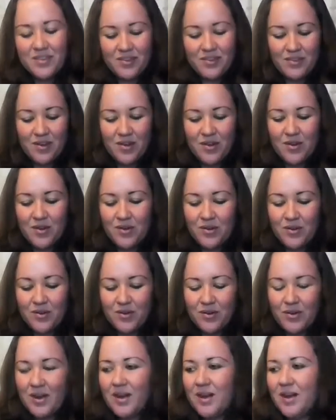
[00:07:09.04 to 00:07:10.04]

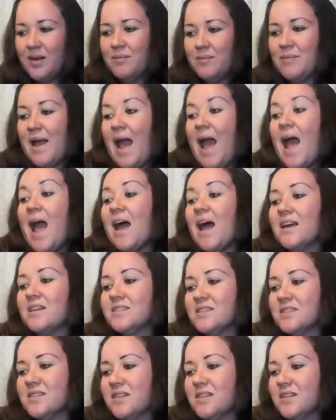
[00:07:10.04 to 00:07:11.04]
So
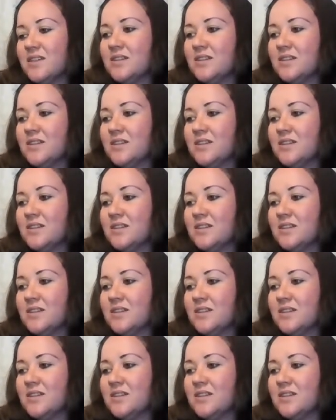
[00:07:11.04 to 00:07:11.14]
ask.